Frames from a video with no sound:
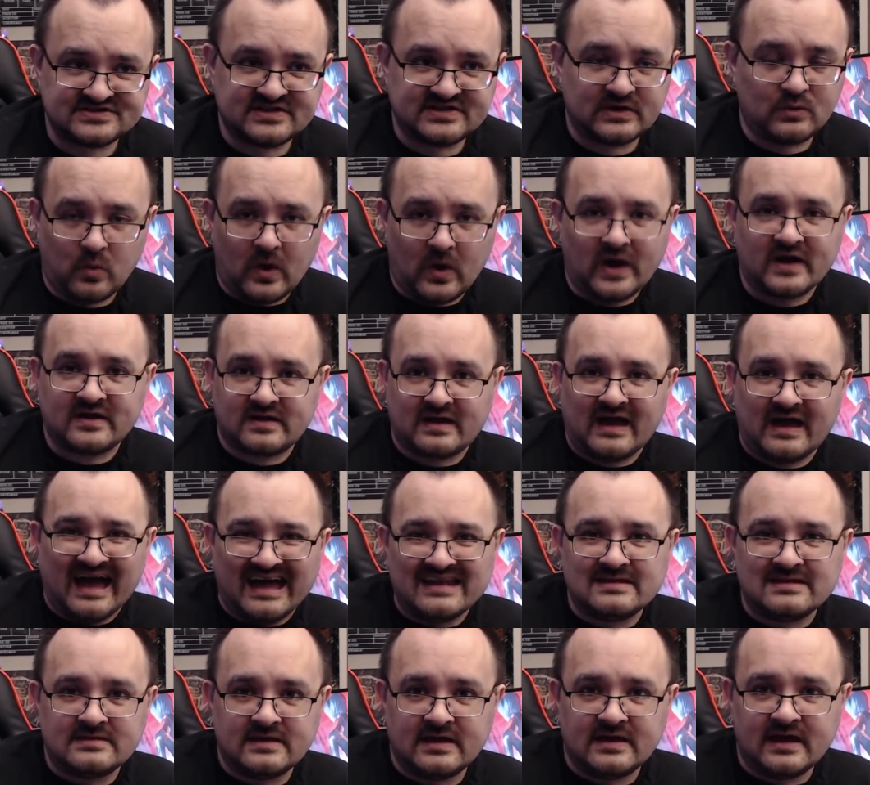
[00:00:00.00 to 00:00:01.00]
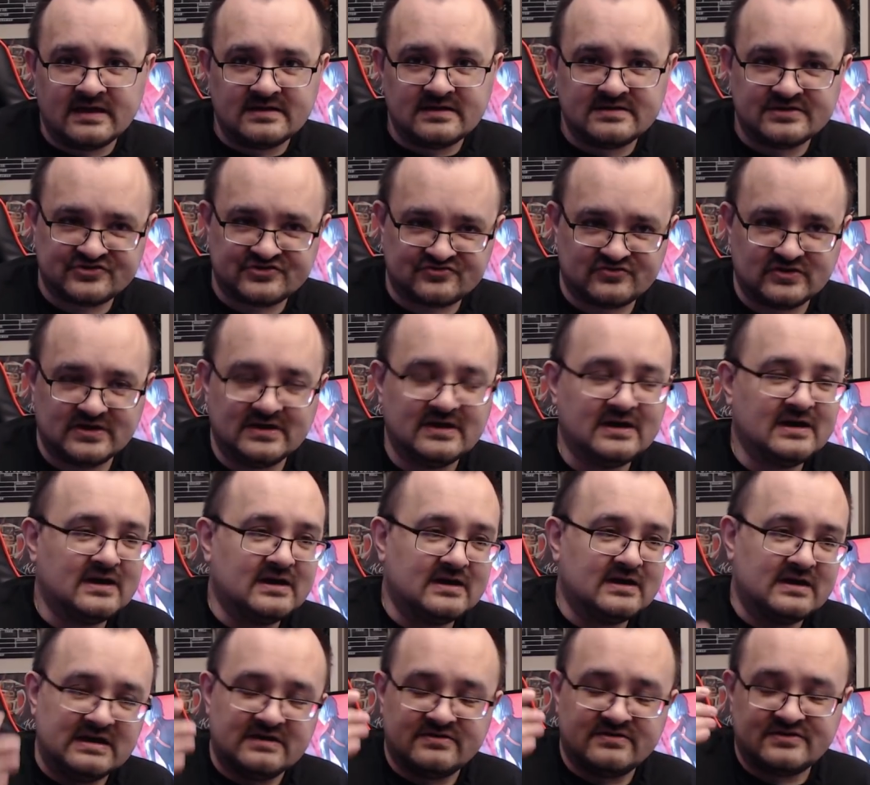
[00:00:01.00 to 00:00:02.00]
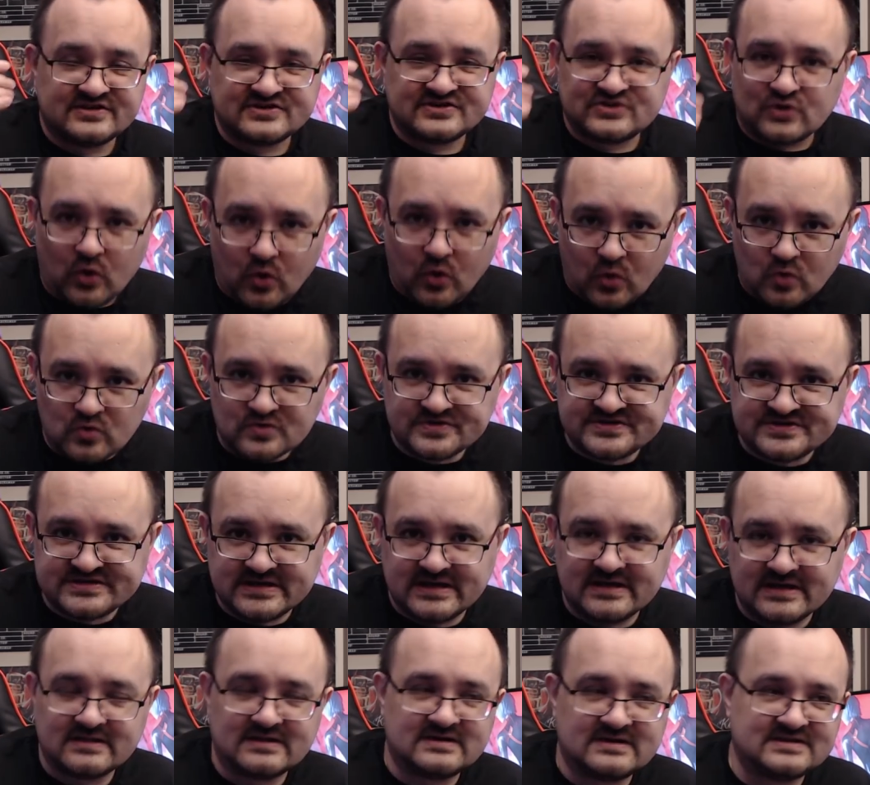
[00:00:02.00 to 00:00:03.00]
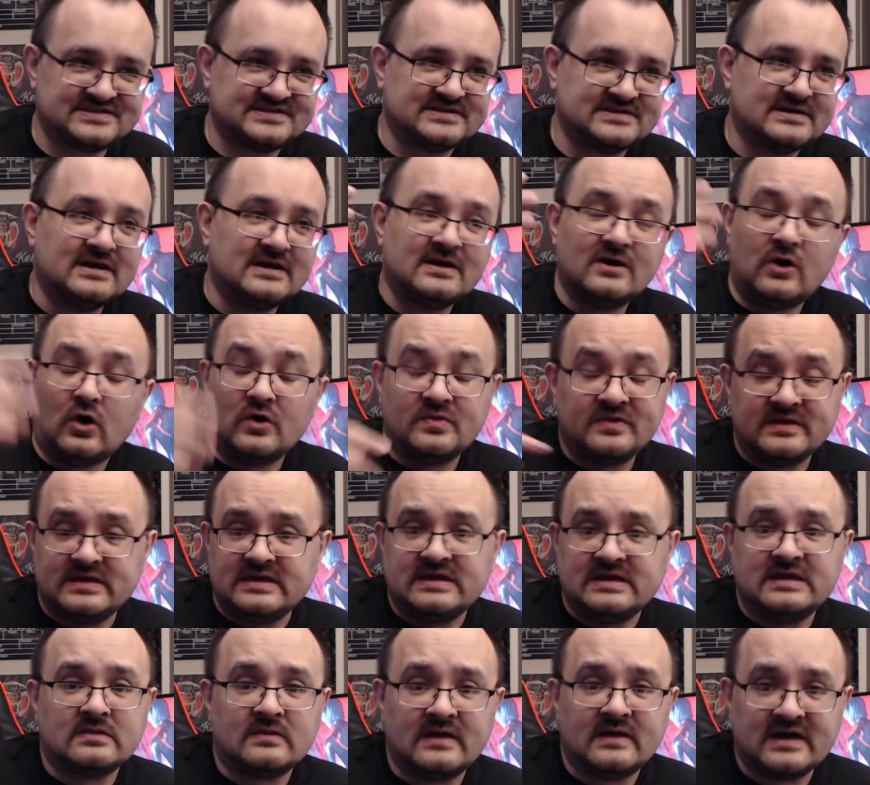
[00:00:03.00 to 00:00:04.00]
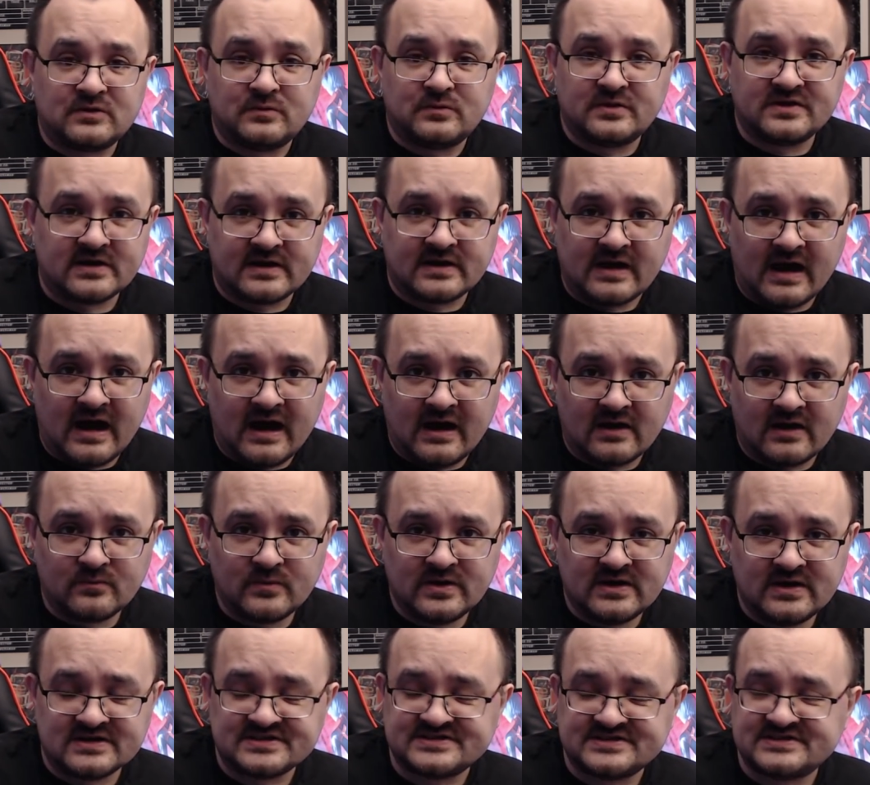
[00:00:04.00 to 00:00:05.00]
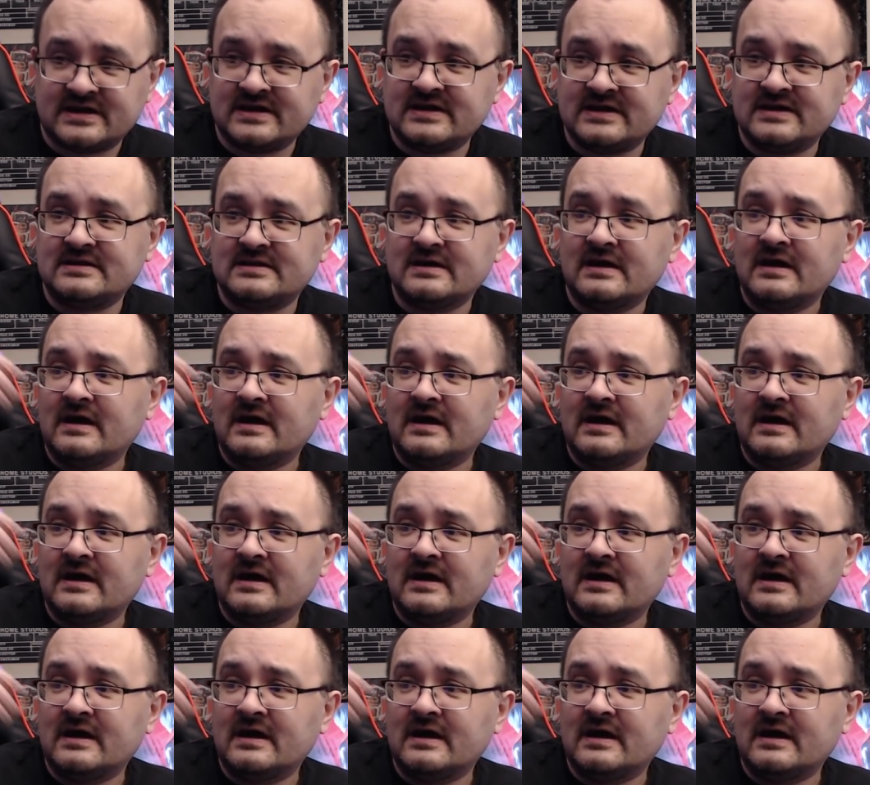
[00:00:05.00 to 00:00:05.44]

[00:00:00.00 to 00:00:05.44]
They work in the industry, either as wholesalers on the e-liquid or hardware side,